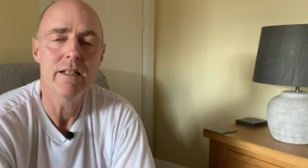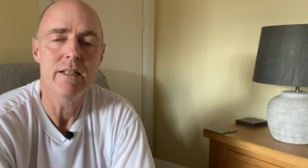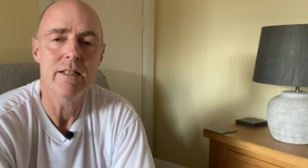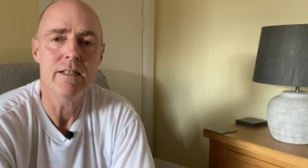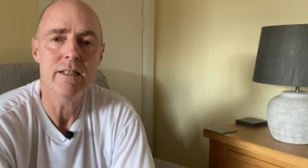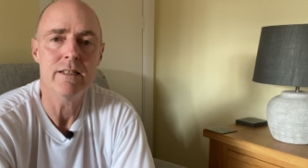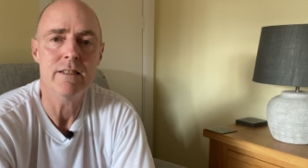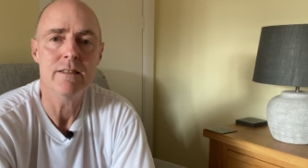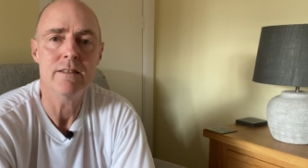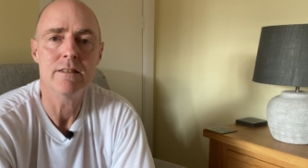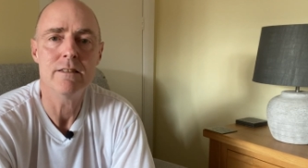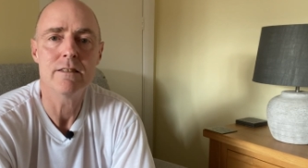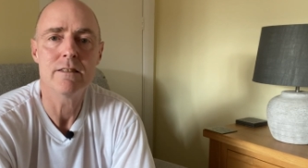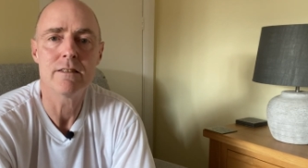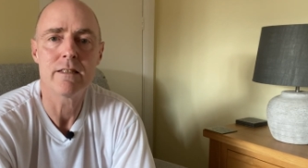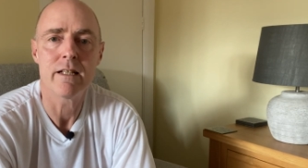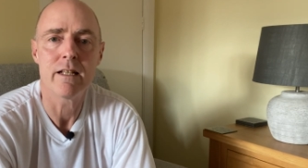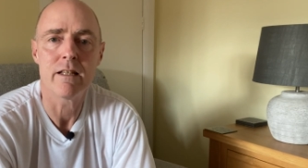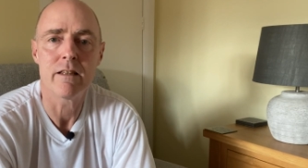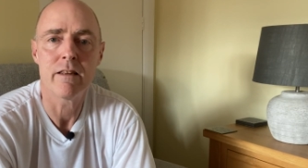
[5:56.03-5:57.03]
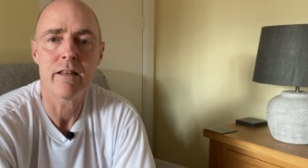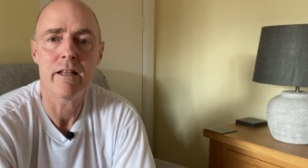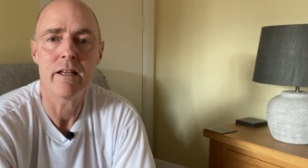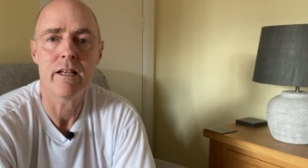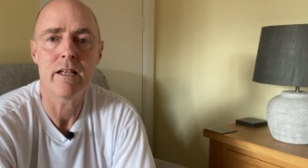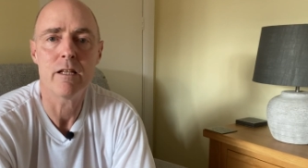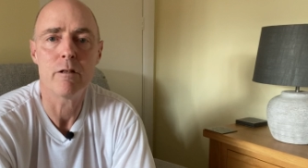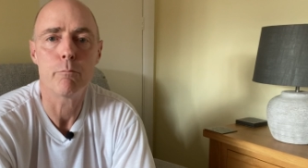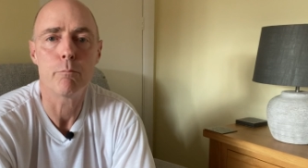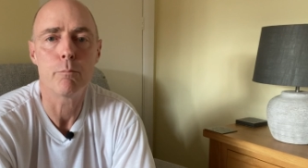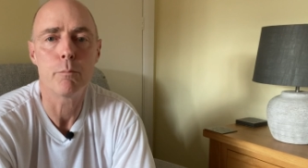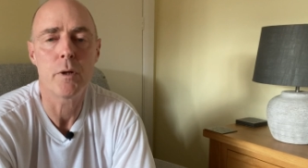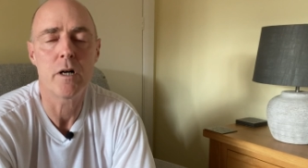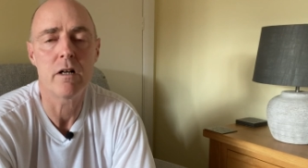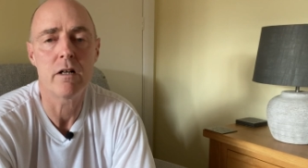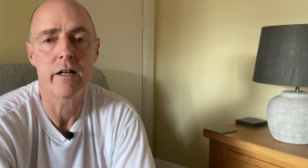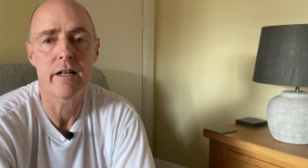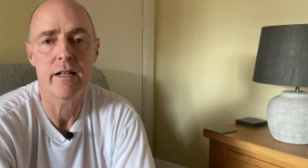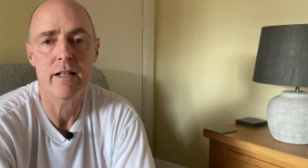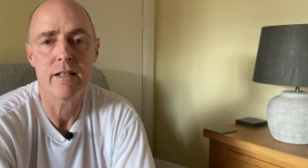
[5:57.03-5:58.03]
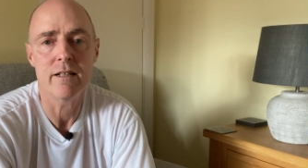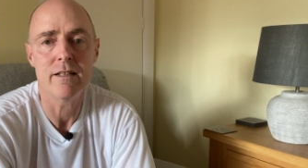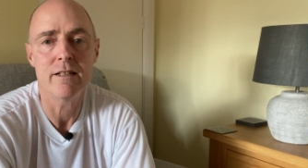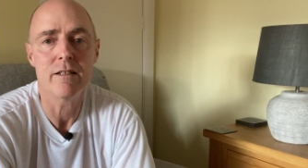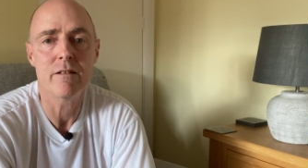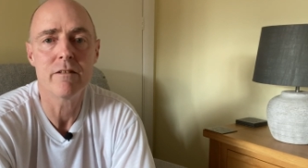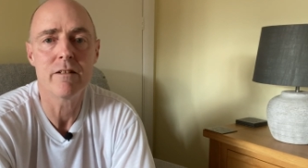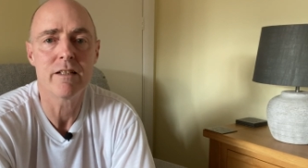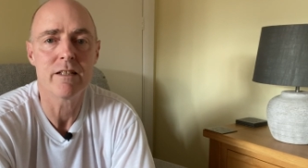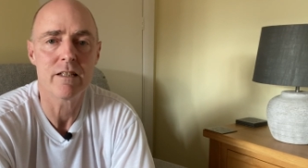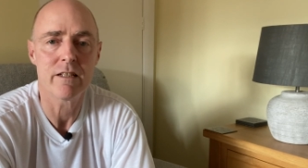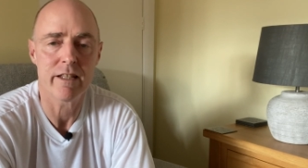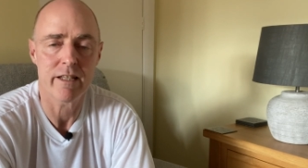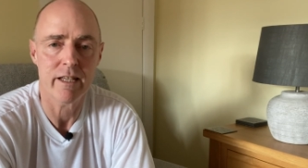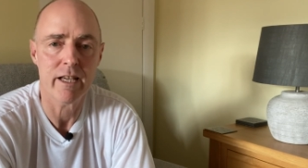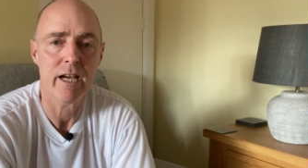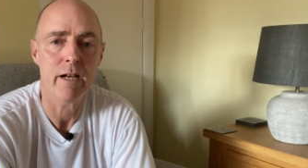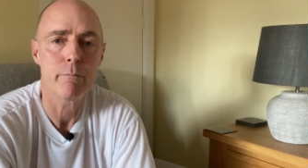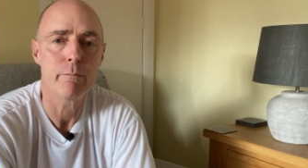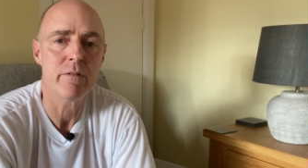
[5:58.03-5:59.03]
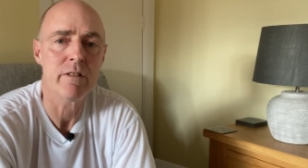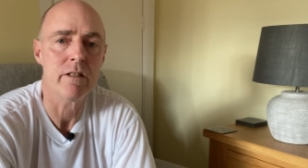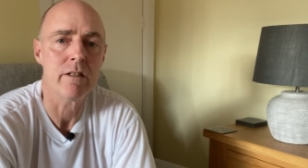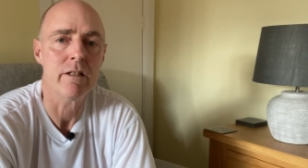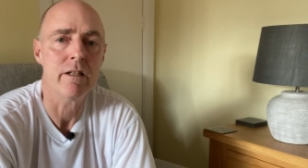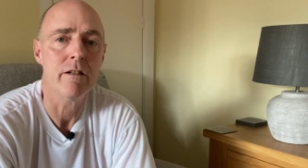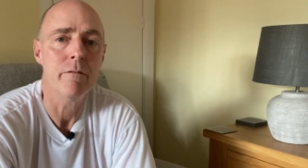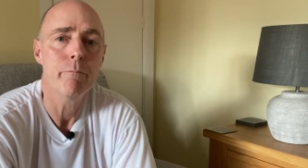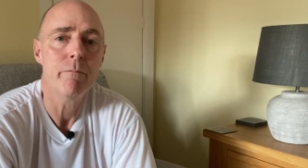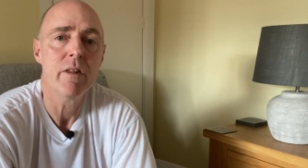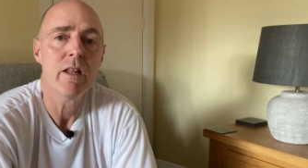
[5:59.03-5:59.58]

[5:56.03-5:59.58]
is that the pilot, the captain,